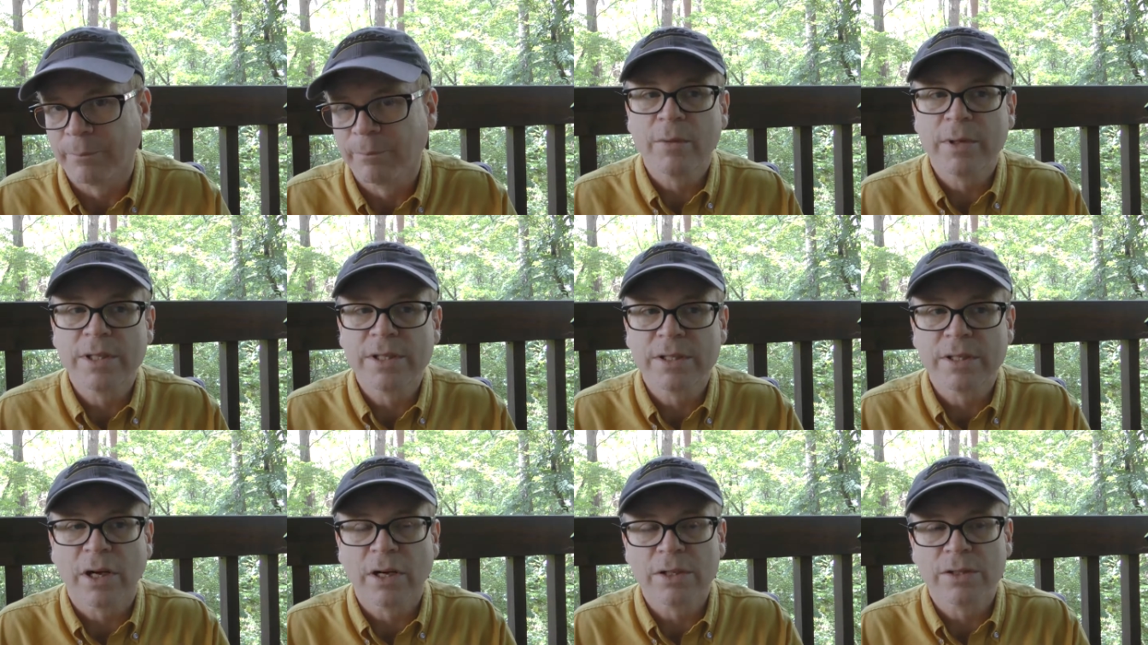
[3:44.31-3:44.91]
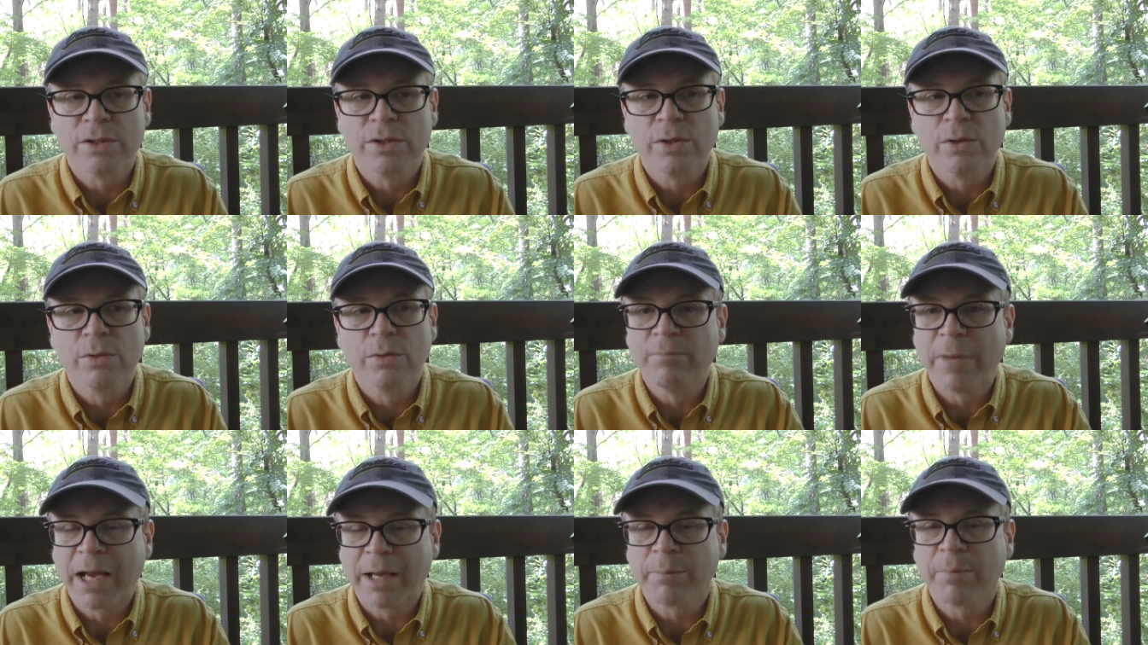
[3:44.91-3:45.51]
We start
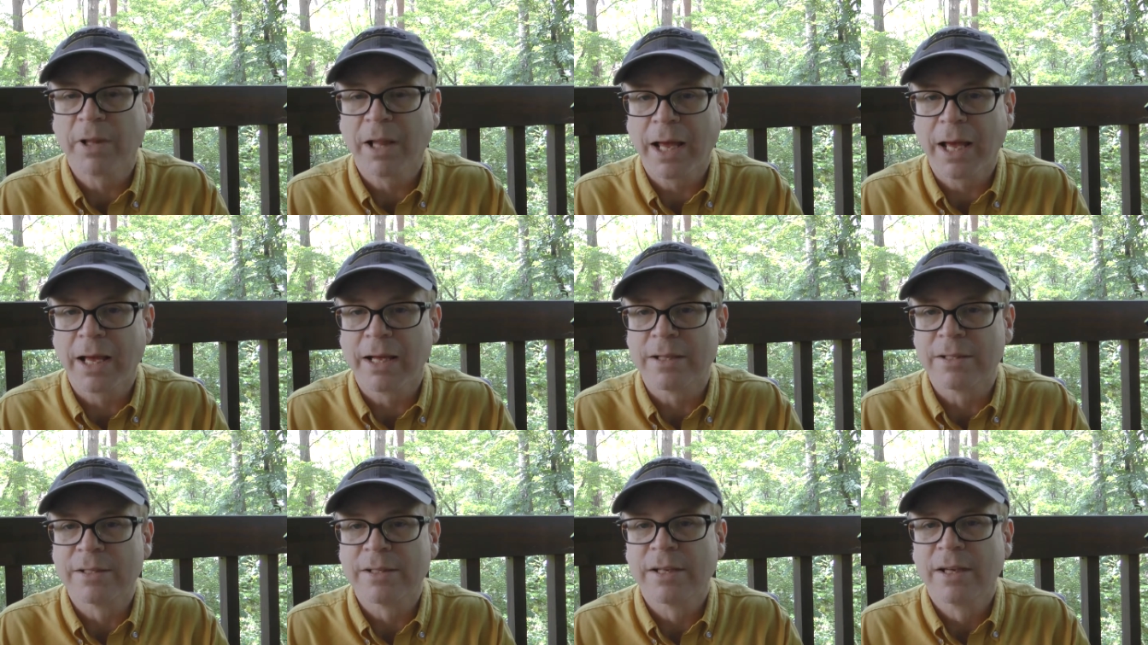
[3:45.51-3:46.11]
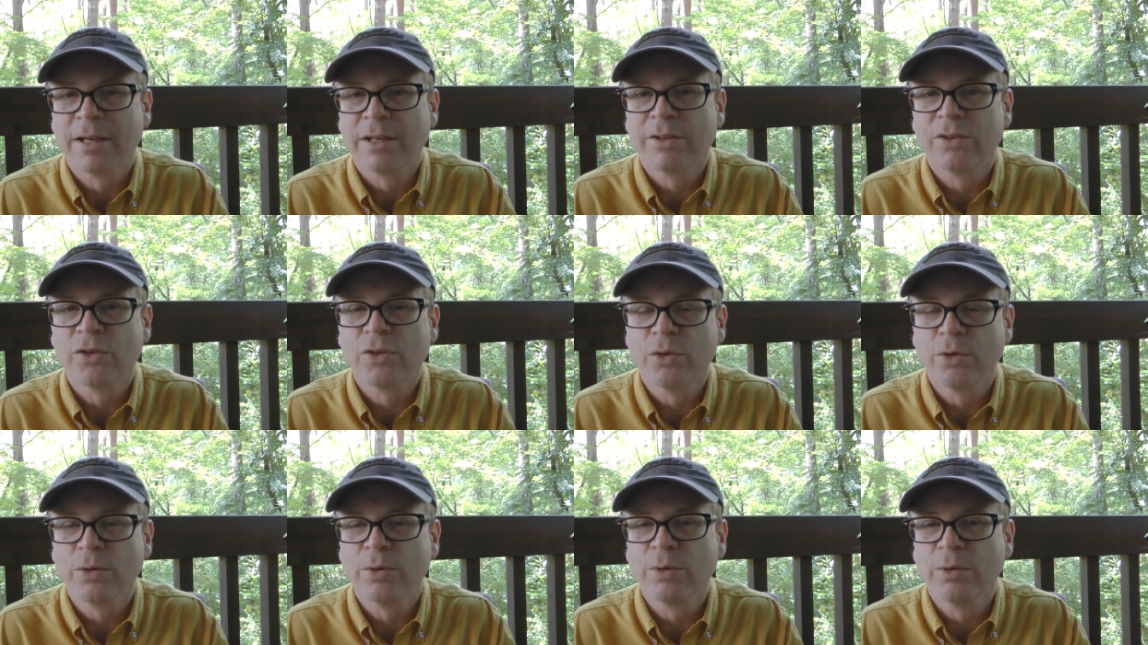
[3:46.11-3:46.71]
to make plans
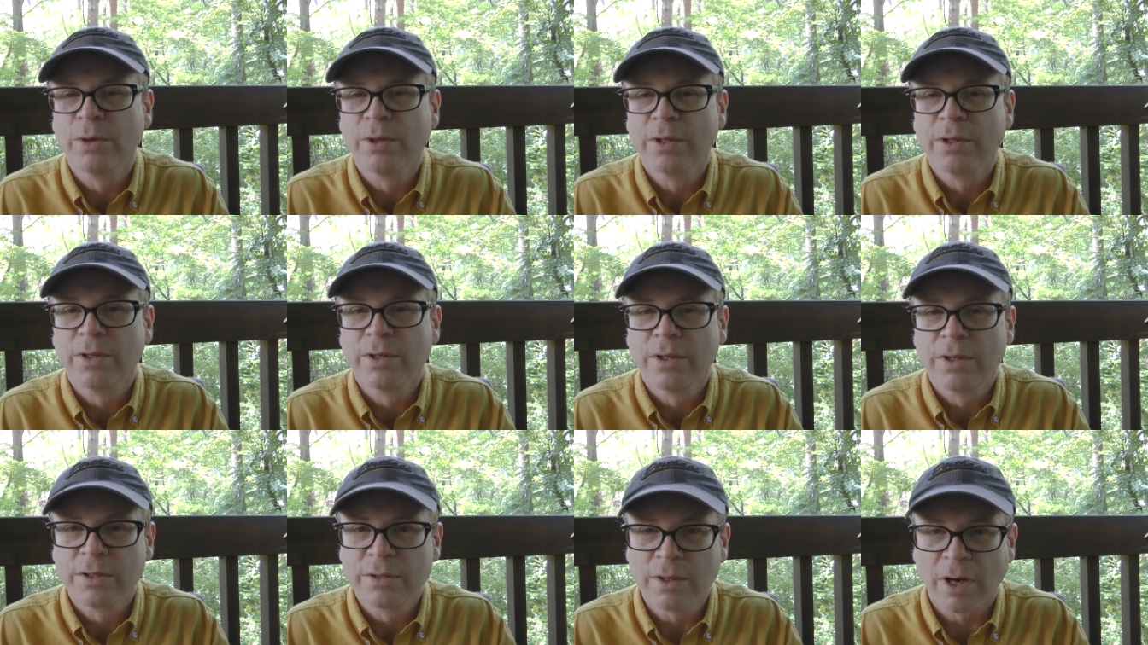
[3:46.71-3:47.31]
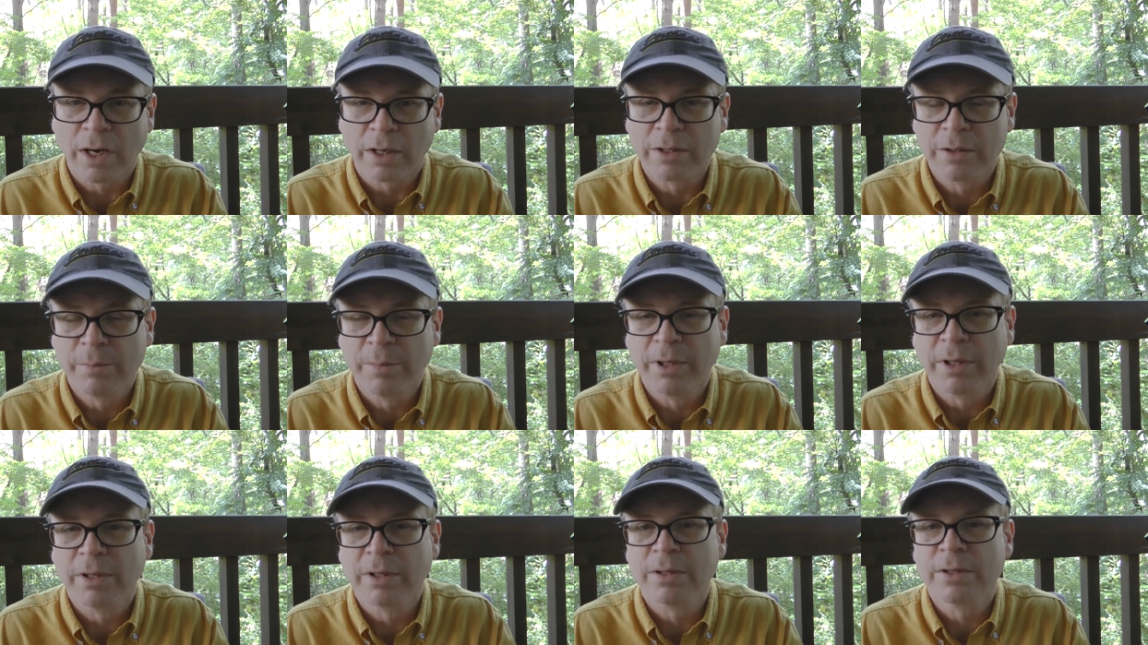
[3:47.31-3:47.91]
to talk to
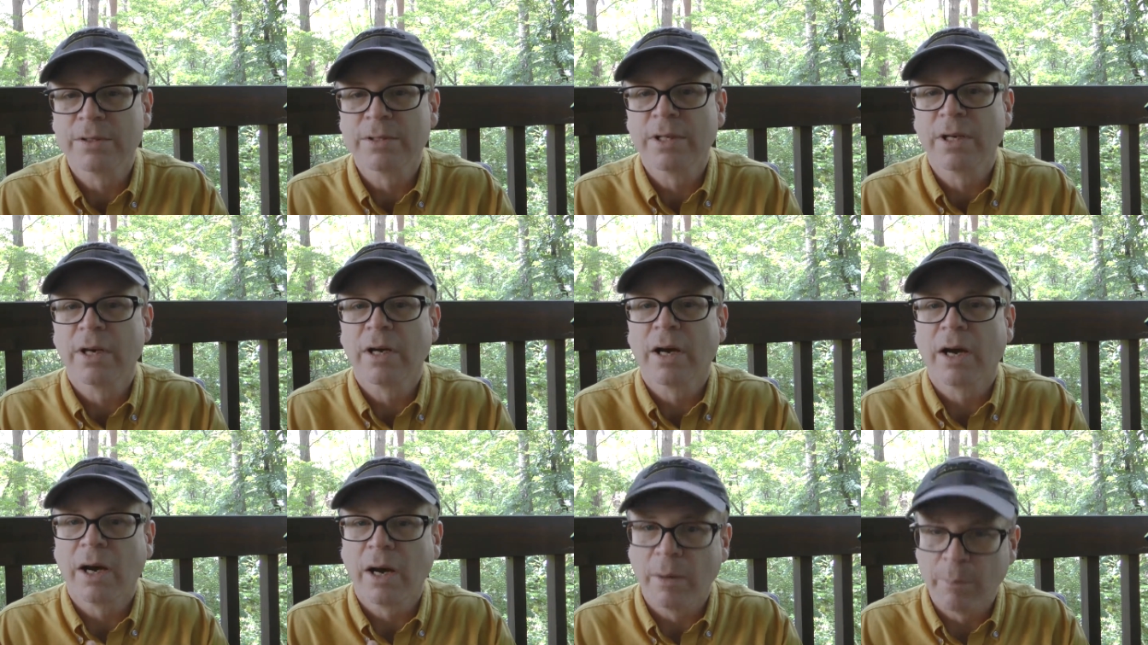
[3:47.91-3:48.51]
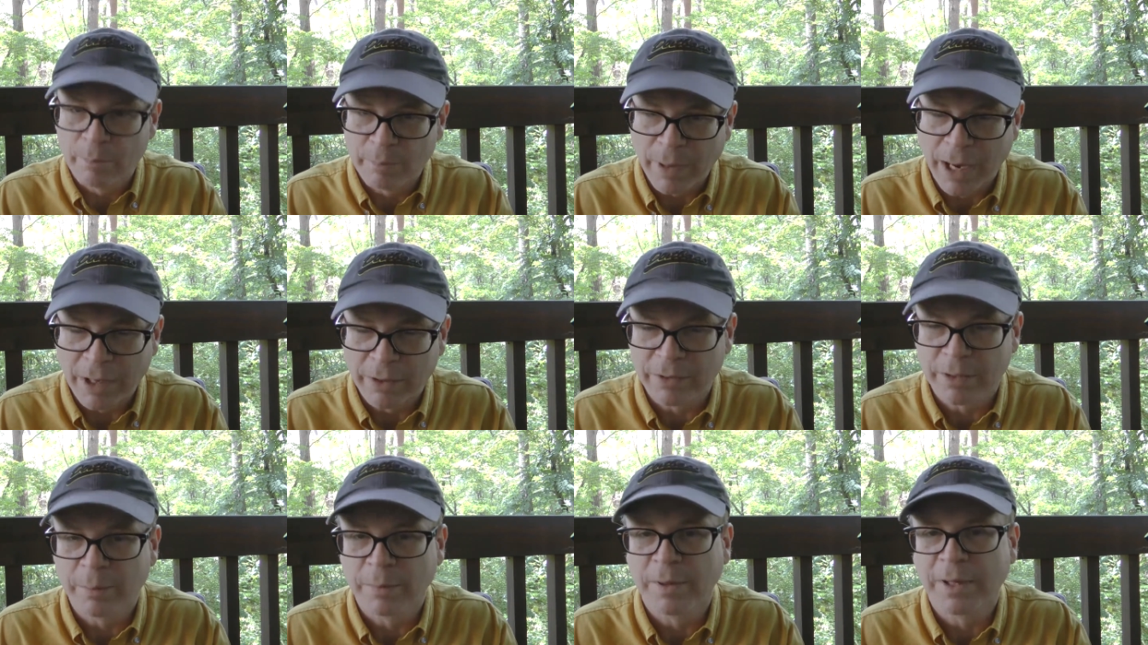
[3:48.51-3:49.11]
builders
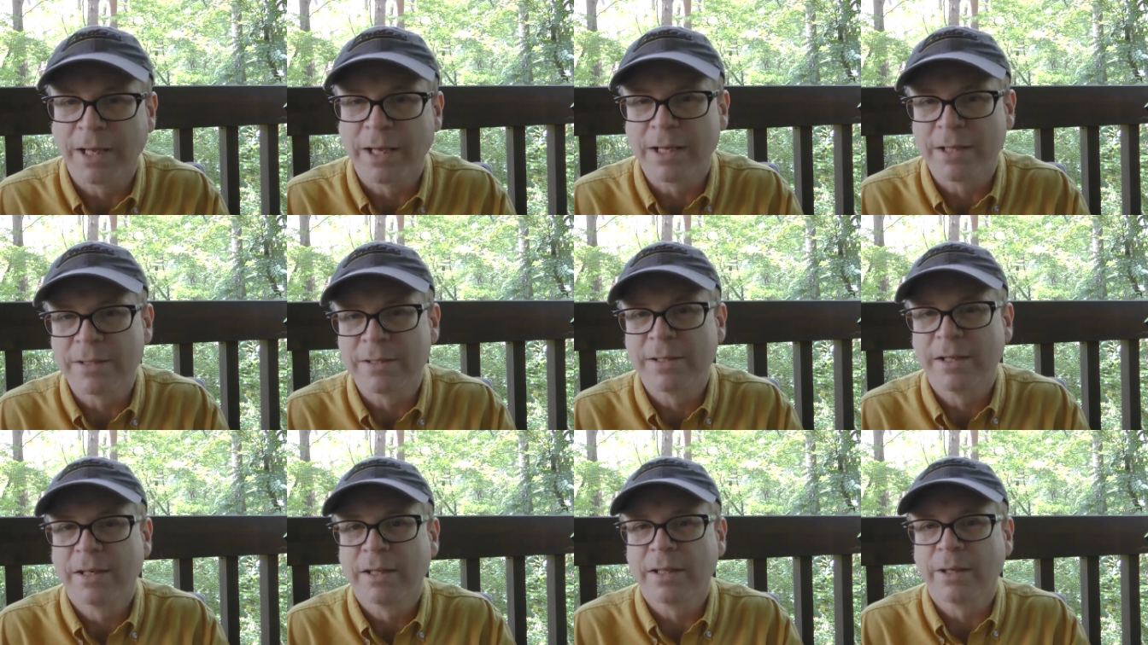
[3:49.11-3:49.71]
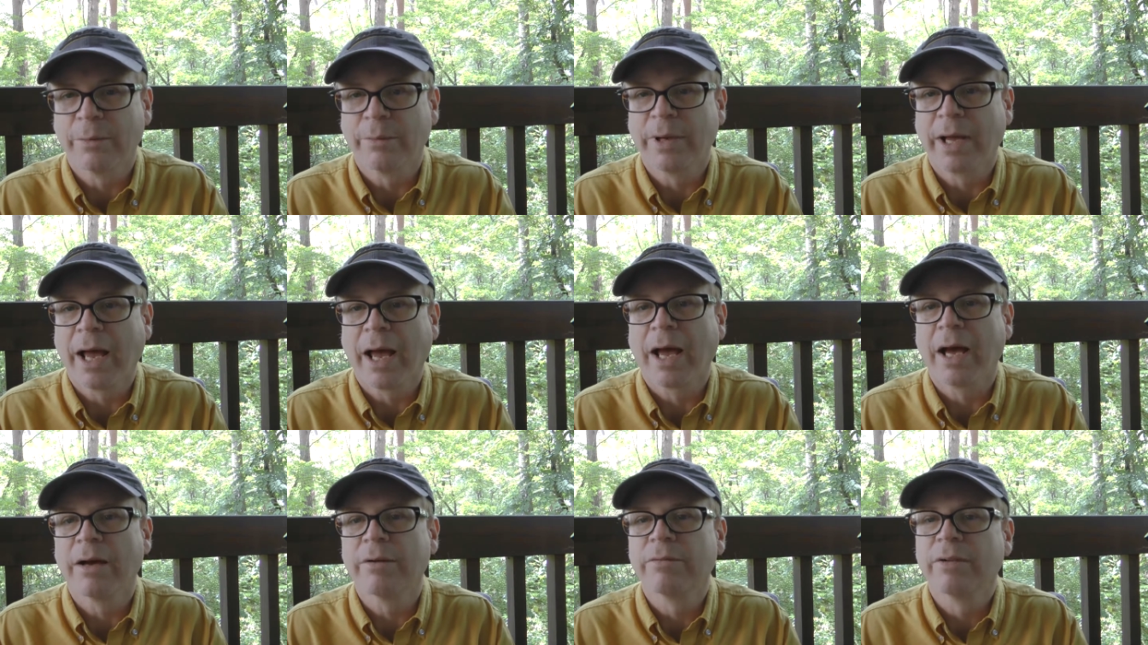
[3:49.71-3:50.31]
about the plans that we
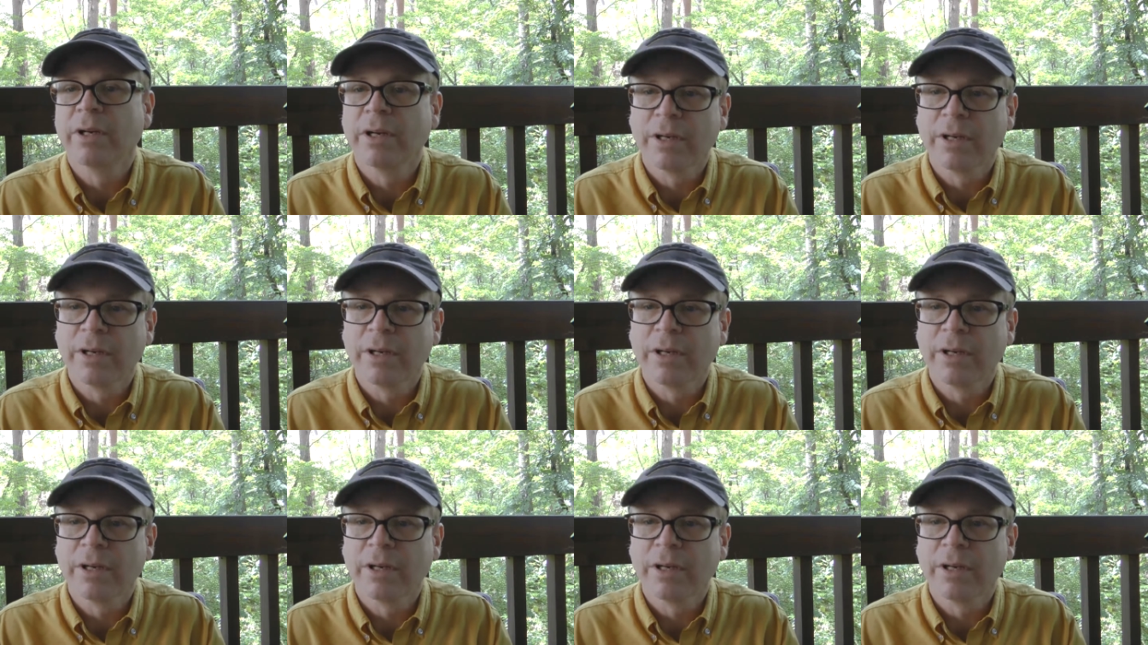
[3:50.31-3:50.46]
have.